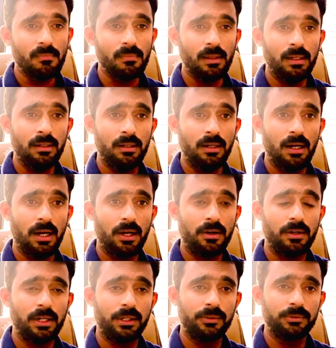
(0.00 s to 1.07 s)

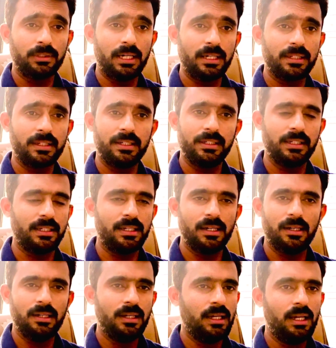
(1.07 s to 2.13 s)
according to that criteria,
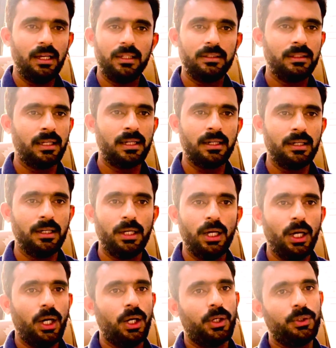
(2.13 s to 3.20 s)
then
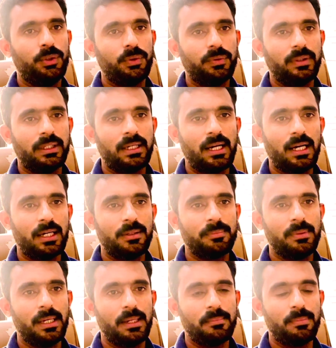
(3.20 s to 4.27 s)
you will not
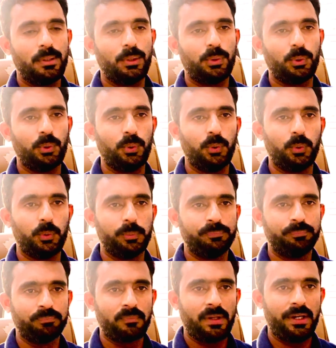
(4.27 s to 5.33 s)
be able to
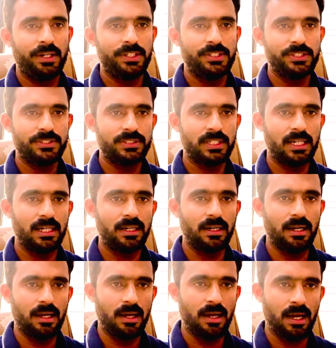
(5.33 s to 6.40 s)
register
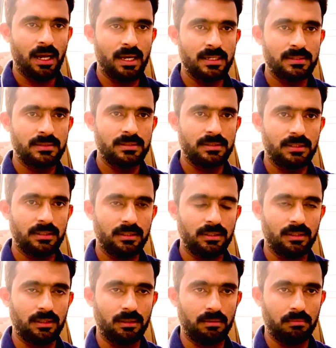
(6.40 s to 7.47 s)
as
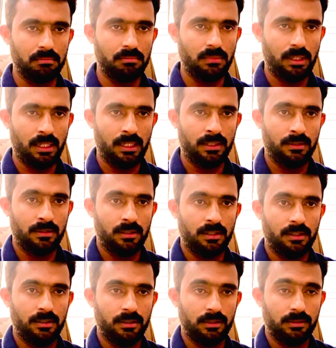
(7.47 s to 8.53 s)
in
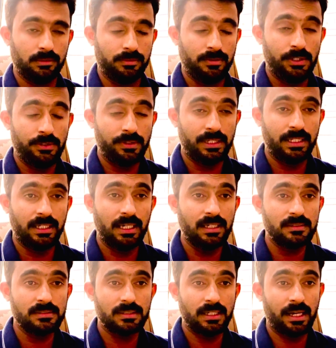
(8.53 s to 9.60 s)
value-added
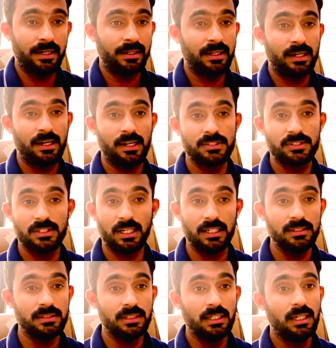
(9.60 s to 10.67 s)
tax and cannot charge
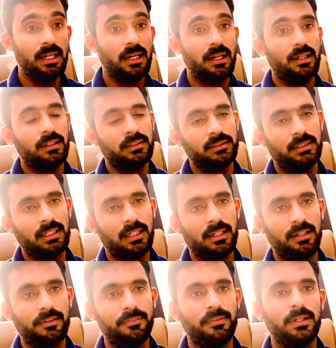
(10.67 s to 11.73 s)

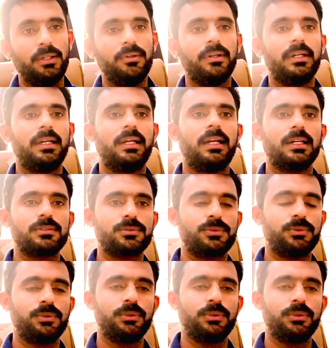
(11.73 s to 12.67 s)
the value-added tax to